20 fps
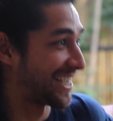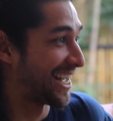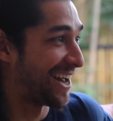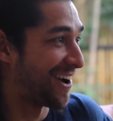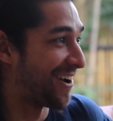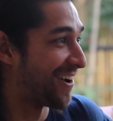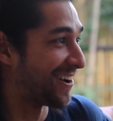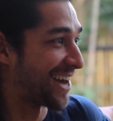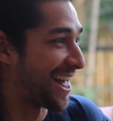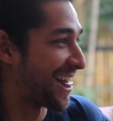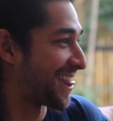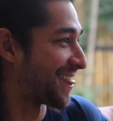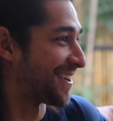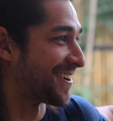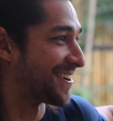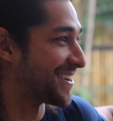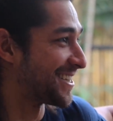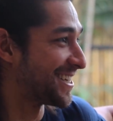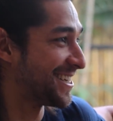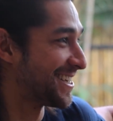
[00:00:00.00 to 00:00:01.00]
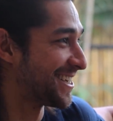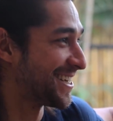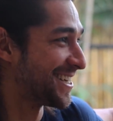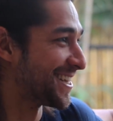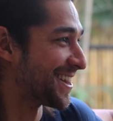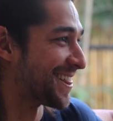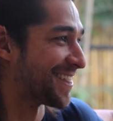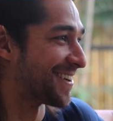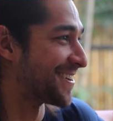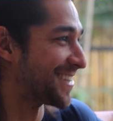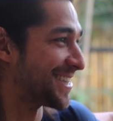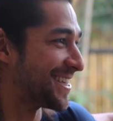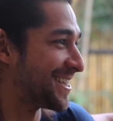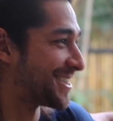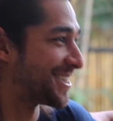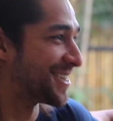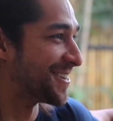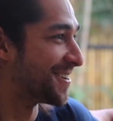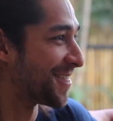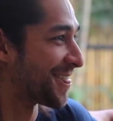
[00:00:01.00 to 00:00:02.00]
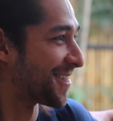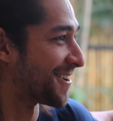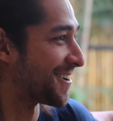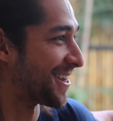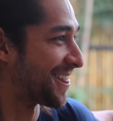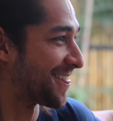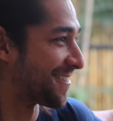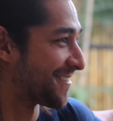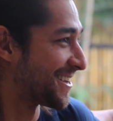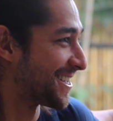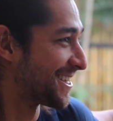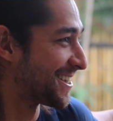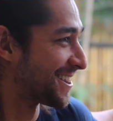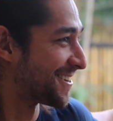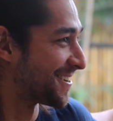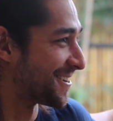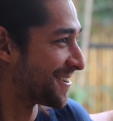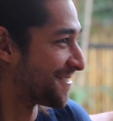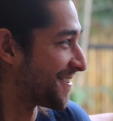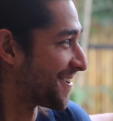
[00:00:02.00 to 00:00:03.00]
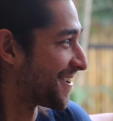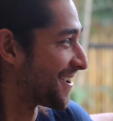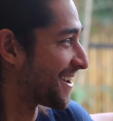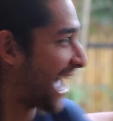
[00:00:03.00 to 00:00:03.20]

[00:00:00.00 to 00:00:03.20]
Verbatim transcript: it get hard? At thirty. 32, 33, 34? No,